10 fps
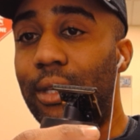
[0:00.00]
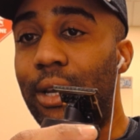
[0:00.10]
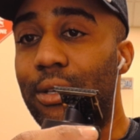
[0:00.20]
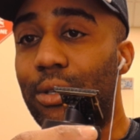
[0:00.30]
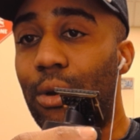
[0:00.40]

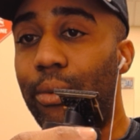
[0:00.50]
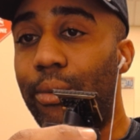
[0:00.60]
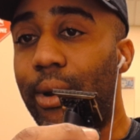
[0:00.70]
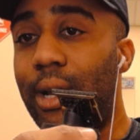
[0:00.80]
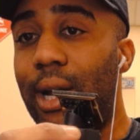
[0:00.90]
years ago, we
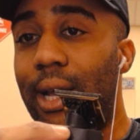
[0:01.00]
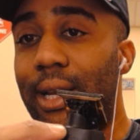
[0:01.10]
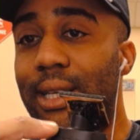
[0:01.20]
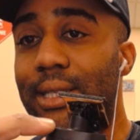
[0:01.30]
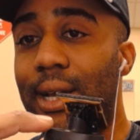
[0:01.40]
were
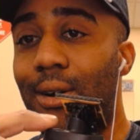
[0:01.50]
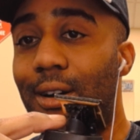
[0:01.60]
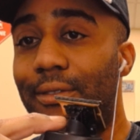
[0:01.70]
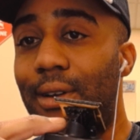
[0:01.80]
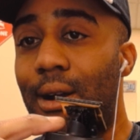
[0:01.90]
cutting this
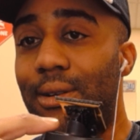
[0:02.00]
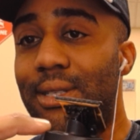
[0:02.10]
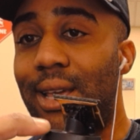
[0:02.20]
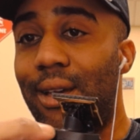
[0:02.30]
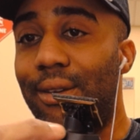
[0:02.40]
off
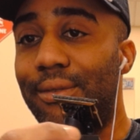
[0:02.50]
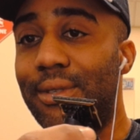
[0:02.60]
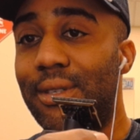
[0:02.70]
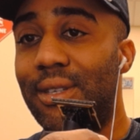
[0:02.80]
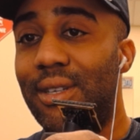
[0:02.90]

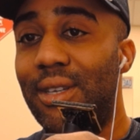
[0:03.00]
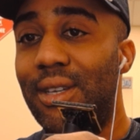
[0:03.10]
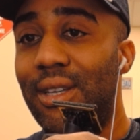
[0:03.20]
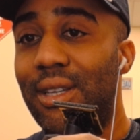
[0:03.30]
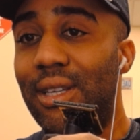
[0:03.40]
ourselves
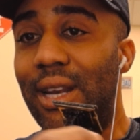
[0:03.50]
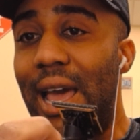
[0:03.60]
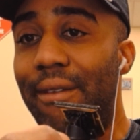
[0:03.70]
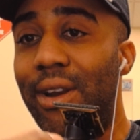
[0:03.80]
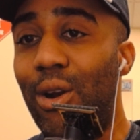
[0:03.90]
and
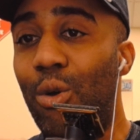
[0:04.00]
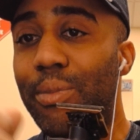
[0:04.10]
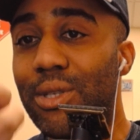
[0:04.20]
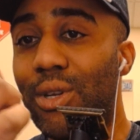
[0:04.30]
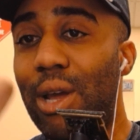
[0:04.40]
having it
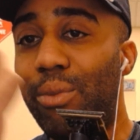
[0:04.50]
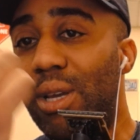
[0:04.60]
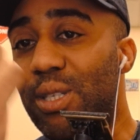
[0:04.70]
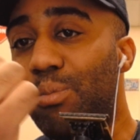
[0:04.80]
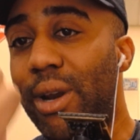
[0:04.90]
open so that we
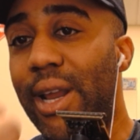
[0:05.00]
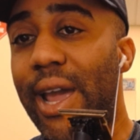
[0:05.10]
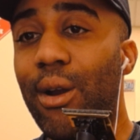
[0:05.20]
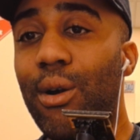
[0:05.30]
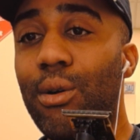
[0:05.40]
could spray the
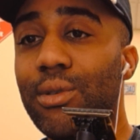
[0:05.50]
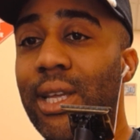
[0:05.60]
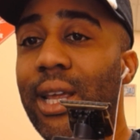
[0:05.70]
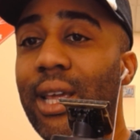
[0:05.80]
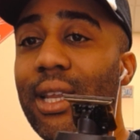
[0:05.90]
air hose
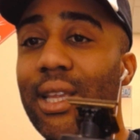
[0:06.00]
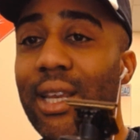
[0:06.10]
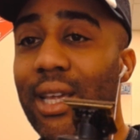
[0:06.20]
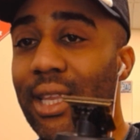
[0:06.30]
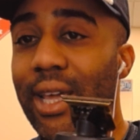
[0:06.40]
in it
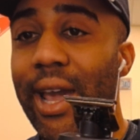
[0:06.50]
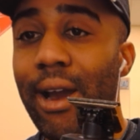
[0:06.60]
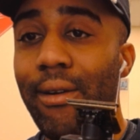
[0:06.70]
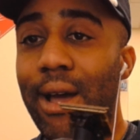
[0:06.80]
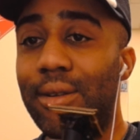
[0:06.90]
and get the
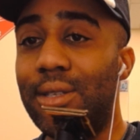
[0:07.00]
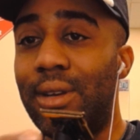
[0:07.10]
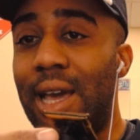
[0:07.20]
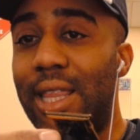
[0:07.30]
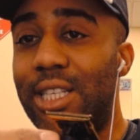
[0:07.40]
hair out. So
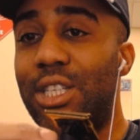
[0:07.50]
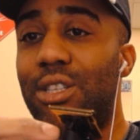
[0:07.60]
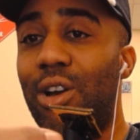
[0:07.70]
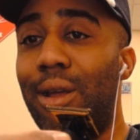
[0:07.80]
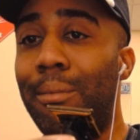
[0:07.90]
now they just
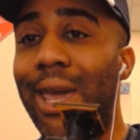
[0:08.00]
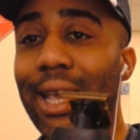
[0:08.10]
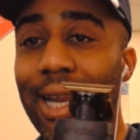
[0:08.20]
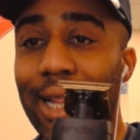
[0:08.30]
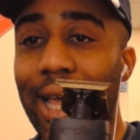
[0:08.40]
started
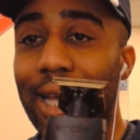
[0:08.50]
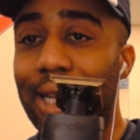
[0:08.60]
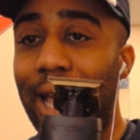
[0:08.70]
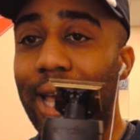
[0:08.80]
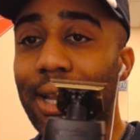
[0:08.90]
making it
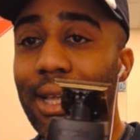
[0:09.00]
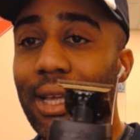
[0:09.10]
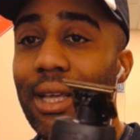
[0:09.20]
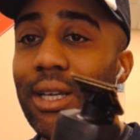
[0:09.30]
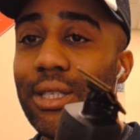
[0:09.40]
like that.
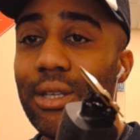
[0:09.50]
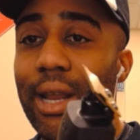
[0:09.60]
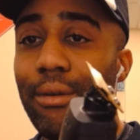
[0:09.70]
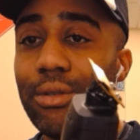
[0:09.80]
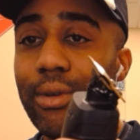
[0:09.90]
So
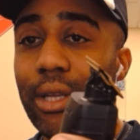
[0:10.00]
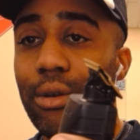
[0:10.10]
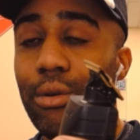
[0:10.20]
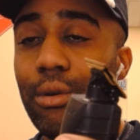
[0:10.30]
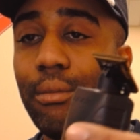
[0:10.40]
that was really
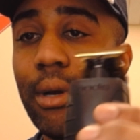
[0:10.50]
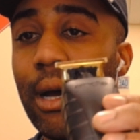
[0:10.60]
cool.